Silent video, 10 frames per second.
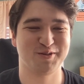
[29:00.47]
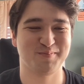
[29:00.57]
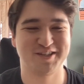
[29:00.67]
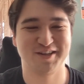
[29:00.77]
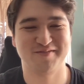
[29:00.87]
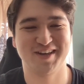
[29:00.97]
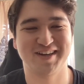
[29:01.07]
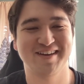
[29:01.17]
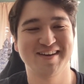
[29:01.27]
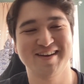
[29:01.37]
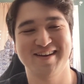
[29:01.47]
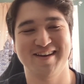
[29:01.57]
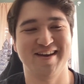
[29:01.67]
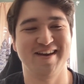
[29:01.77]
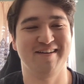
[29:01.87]
specific.
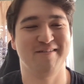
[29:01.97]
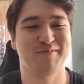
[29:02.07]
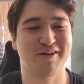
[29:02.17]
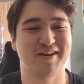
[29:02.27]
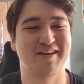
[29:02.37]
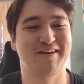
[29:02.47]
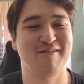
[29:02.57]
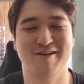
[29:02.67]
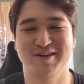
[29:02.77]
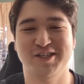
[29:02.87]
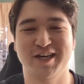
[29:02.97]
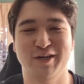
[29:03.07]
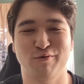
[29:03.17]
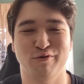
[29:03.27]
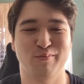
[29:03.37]
And I'm talking on-chain
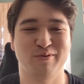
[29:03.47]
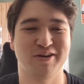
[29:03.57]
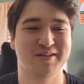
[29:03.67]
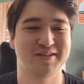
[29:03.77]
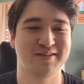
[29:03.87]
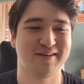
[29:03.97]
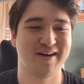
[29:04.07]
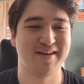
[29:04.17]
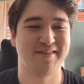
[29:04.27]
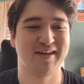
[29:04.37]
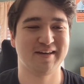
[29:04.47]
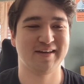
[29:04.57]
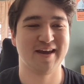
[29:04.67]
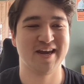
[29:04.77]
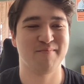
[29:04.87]
order books. I
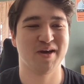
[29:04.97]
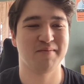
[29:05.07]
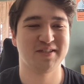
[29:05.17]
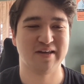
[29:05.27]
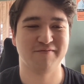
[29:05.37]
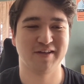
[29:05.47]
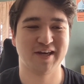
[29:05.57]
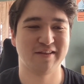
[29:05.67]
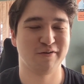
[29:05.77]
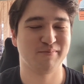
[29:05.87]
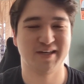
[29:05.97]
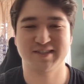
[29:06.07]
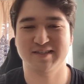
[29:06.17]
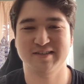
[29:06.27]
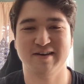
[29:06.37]
think AMMs definitely had their
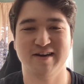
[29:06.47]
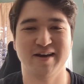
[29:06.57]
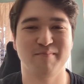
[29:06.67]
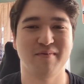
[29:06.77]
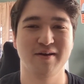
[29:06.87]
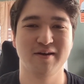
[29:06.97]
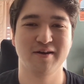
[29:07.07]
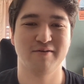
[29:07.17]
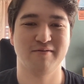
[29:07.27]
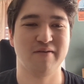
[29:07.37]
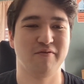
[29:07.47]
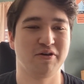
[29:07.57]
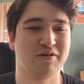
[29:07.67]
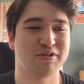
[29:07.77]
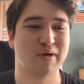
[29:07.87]
place in time. Whenever
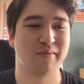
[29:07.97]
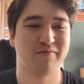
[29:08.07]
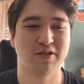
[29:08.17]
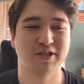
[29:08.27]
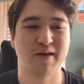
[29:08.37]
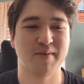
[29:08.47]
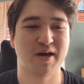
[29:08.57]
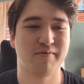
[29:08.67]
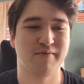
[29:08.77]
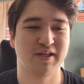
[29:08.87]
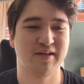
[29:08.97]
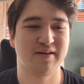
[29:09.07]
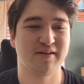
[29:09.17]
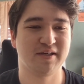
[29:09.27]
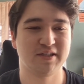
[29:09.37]
Uniswap first came out, we needed
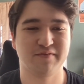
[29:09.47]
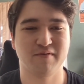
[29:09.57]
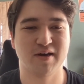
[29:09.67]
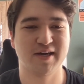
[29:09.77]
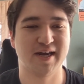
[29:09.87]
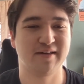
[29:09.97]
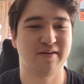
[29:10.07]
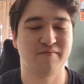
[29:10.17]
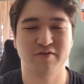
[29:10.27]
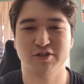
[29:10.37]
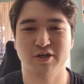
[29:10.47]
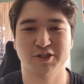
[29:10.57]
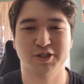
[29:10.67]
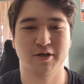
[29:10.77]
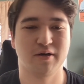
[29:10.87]
an easy front end and
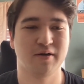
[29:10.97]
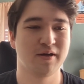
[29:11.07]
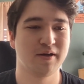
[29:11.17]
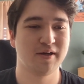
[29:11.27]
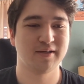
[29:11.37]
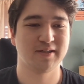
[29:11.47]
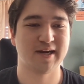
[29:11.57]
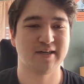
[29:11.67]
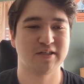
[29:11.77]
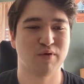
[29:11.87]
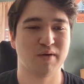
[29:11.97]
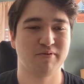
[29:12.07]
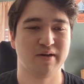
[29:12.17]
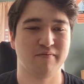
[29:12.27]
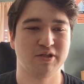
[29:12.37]
infrastructure to kind of
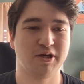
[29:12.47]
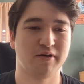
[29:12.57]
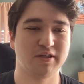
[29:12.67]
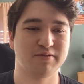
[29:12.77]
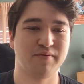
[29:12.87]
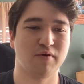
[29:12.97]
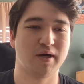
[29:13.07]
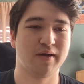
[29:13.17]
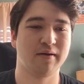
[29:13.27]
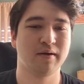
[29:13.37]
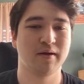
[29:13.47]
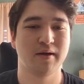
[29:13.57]
swap whatever tokens we want.